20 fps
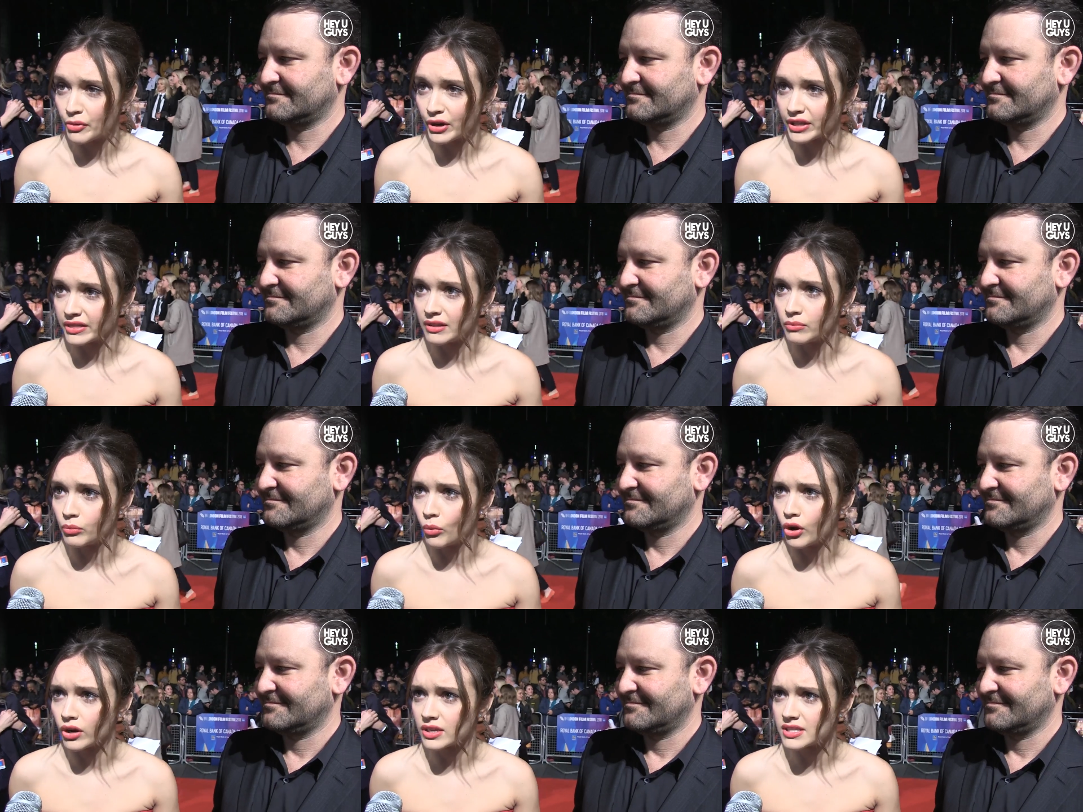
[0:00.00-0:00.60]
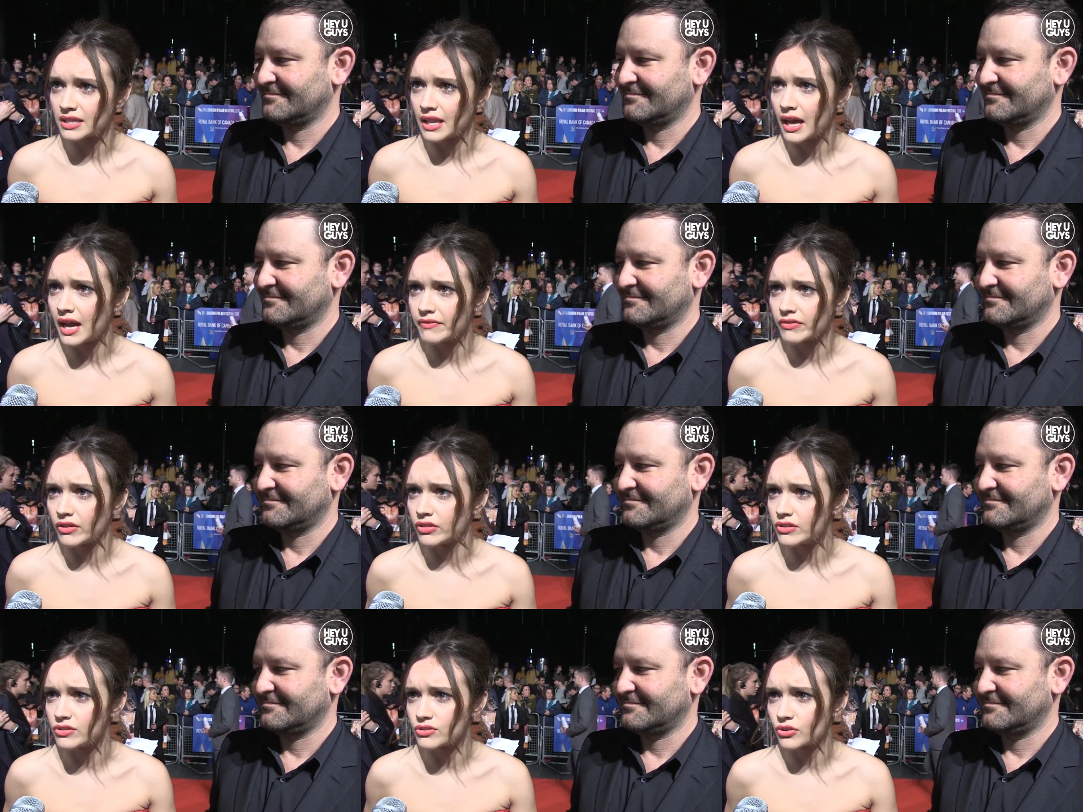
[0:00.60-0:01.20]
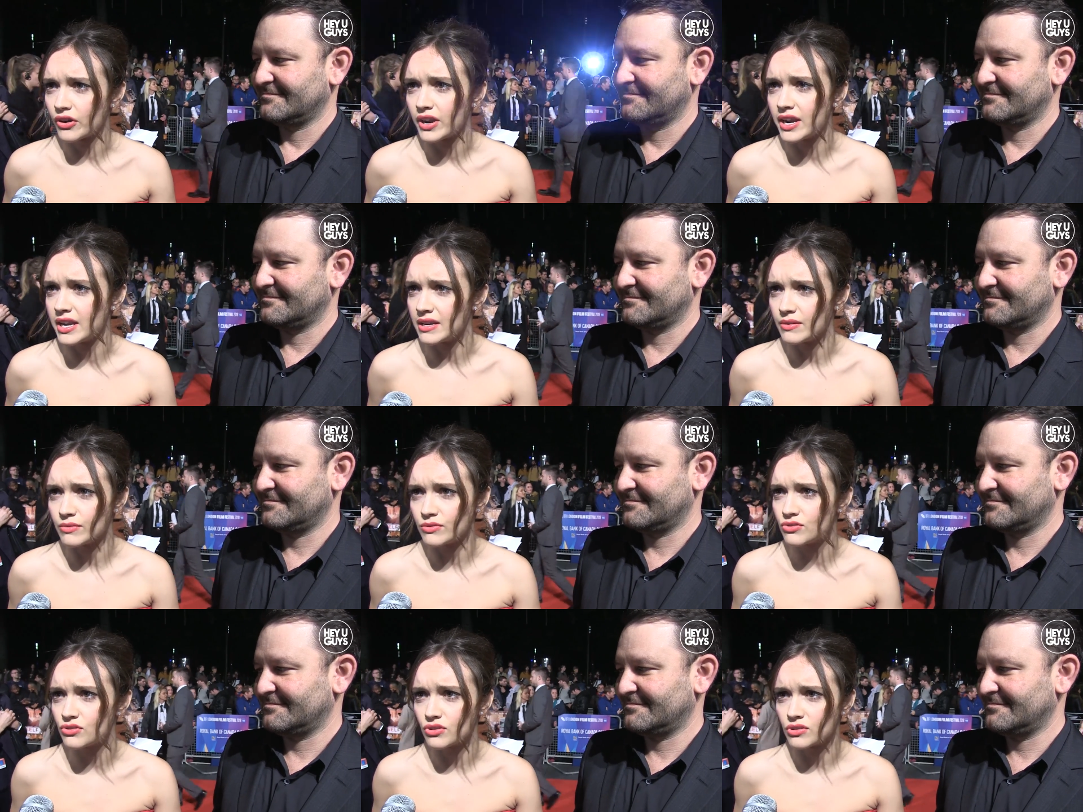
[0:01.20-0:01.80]
Speaker 1: bring the work to life on the screen, it
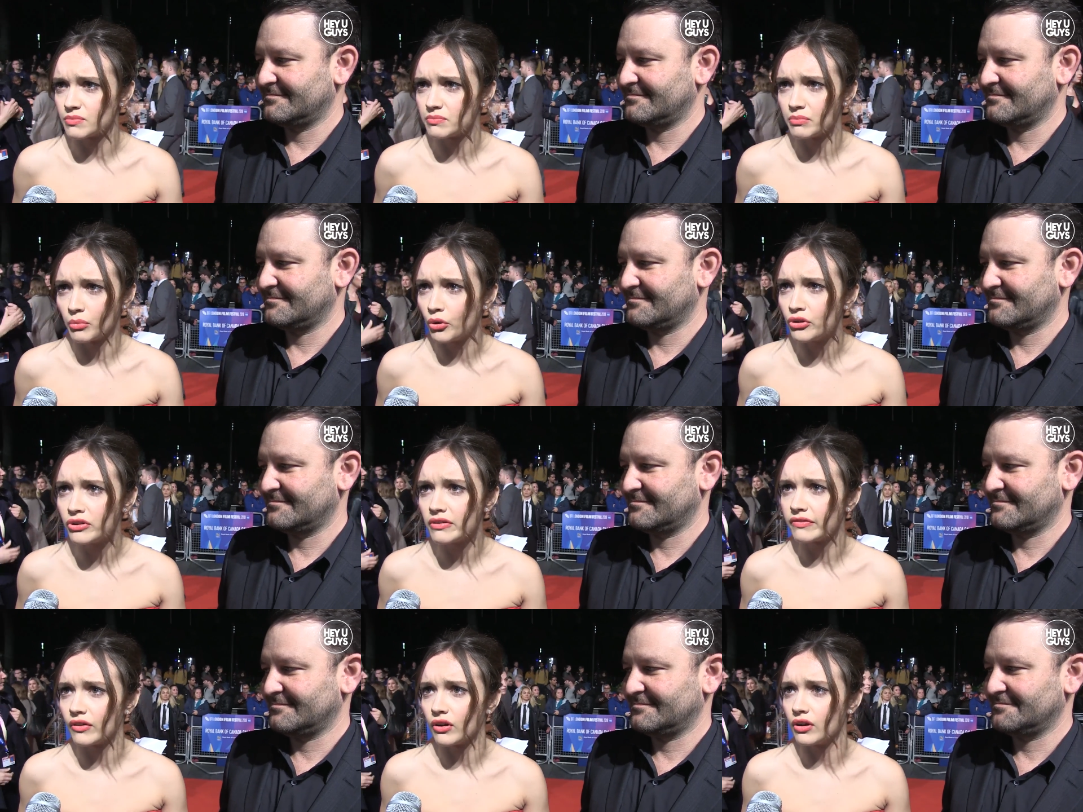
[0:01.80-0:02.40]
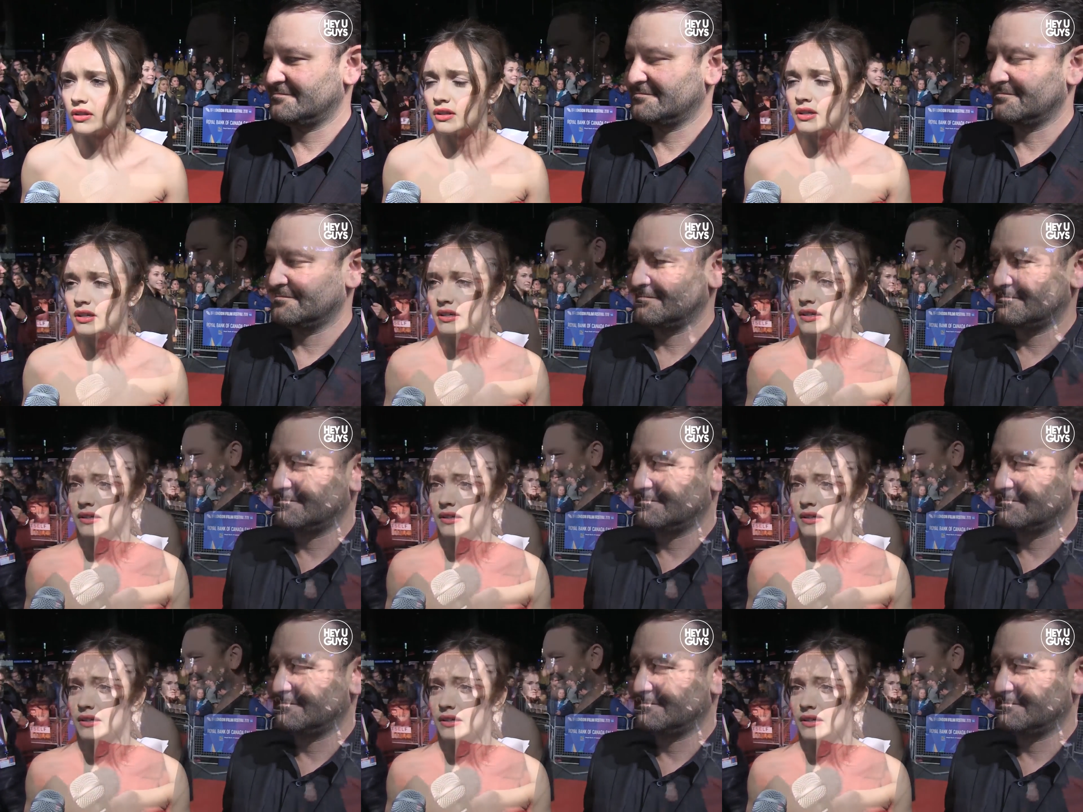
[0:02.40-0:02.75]
was just wonderful.